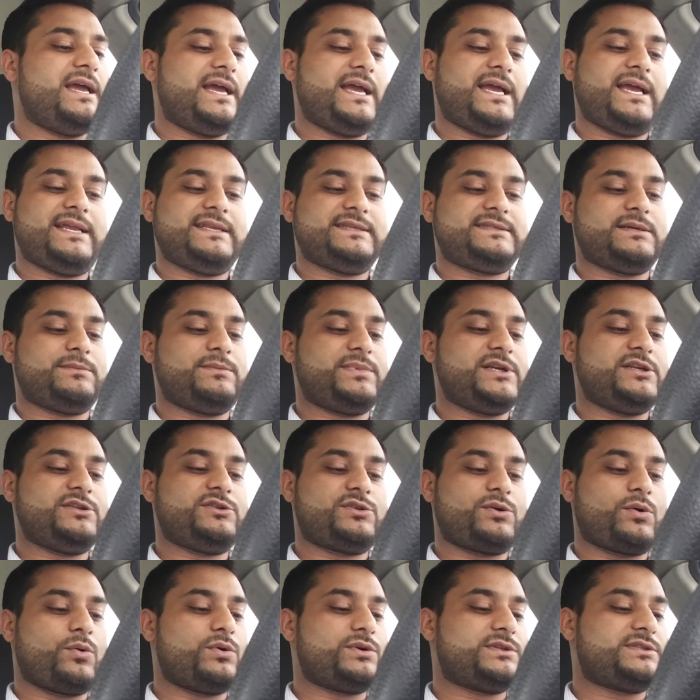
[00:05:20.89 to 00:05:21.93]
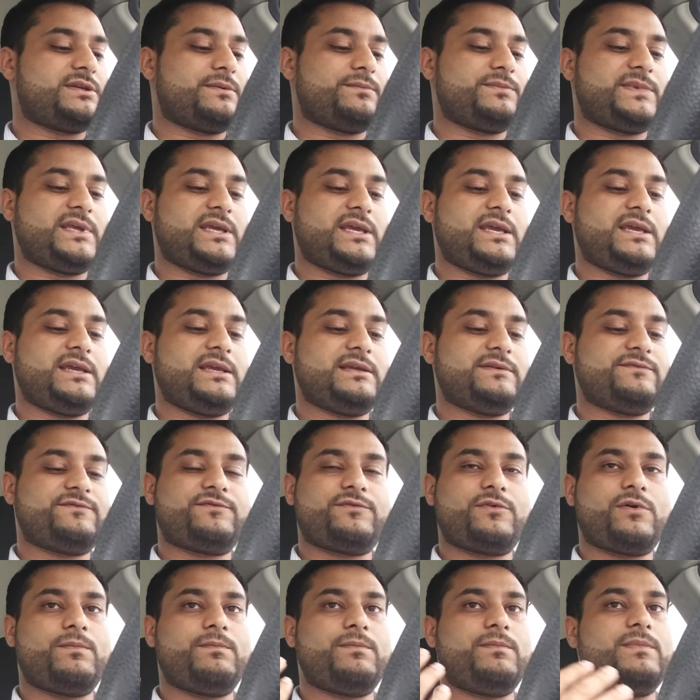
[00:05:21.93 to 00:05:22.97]
and somebody throws something
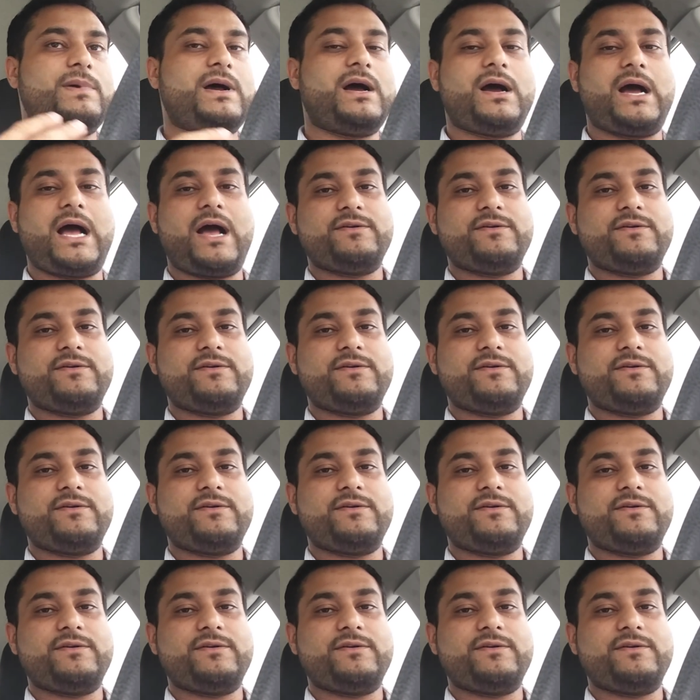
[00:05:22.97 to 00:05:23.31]
from